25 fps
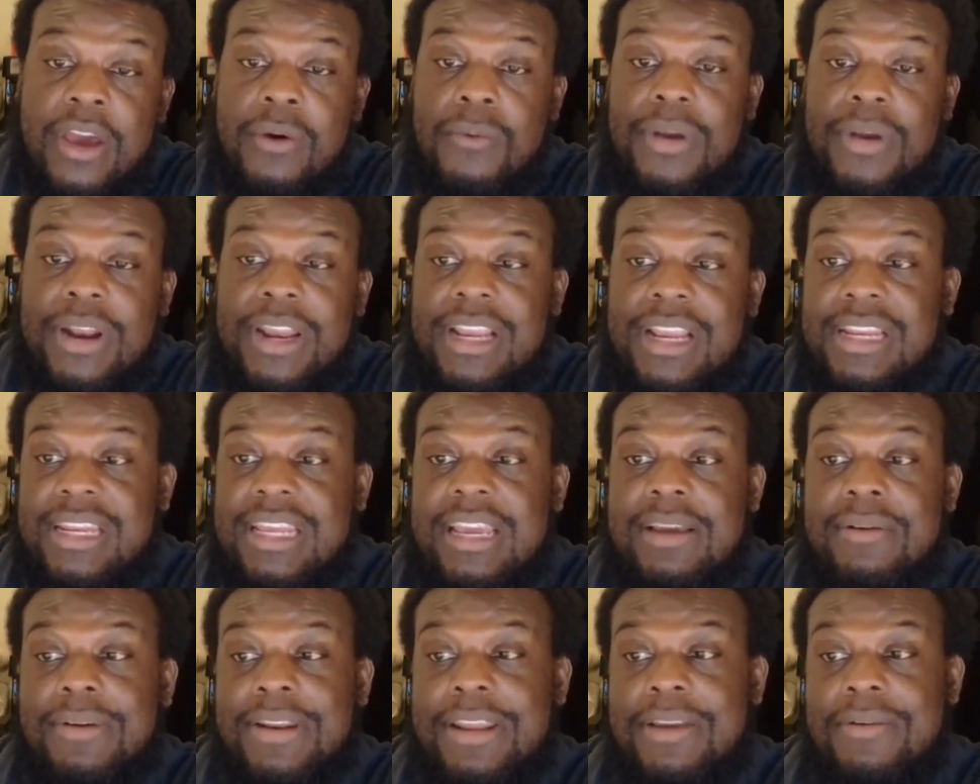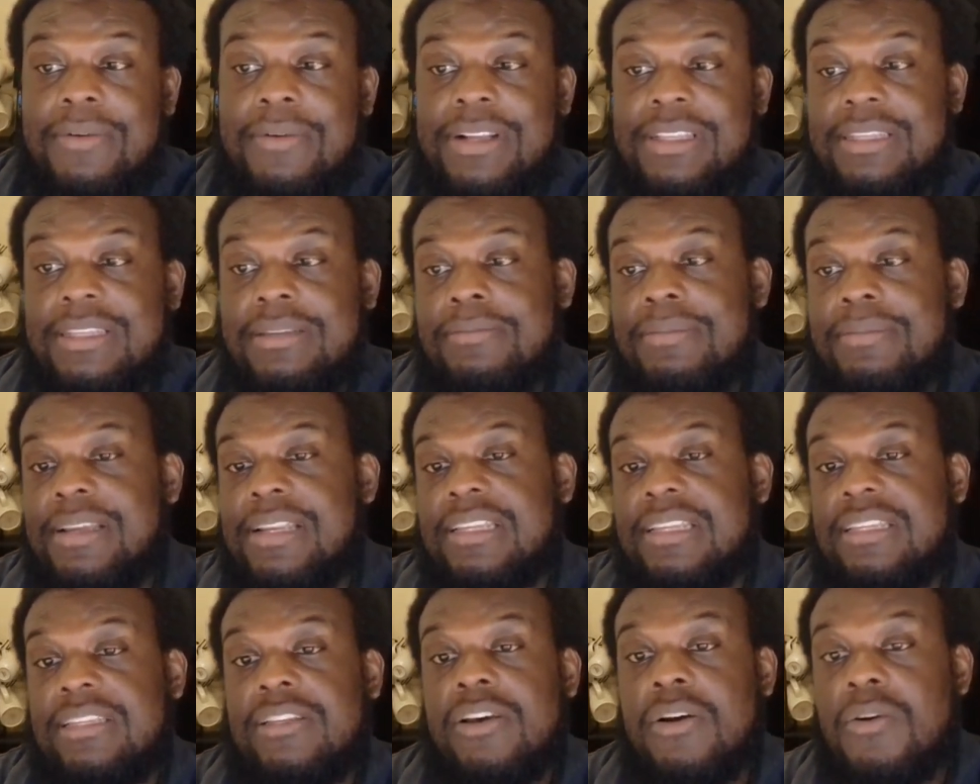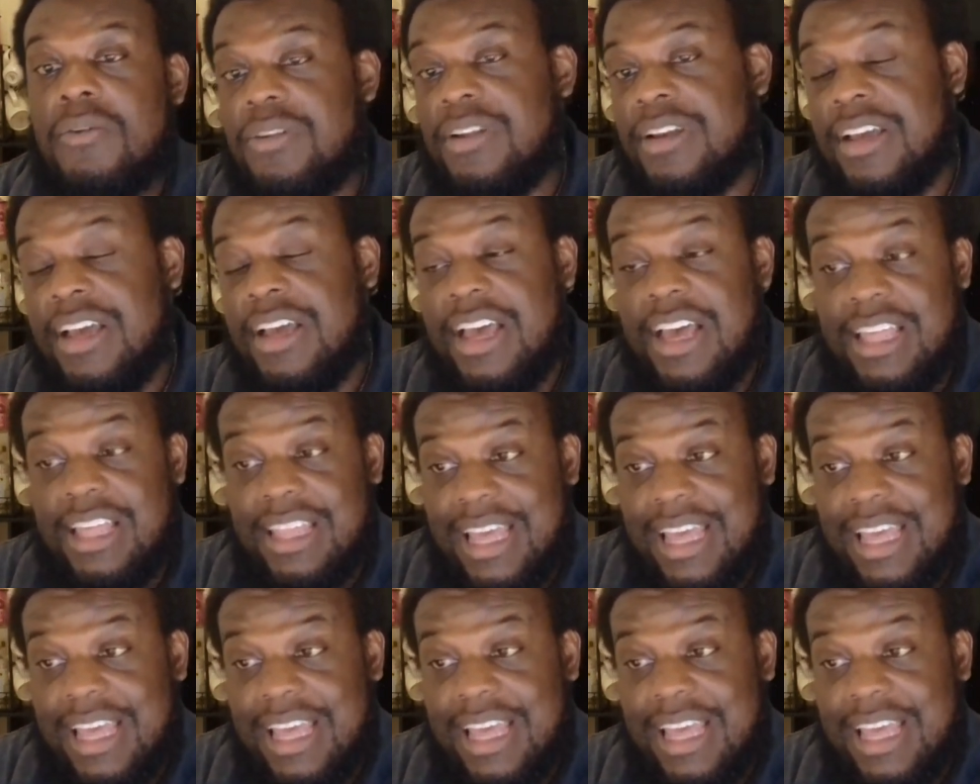when he went to Minnesota.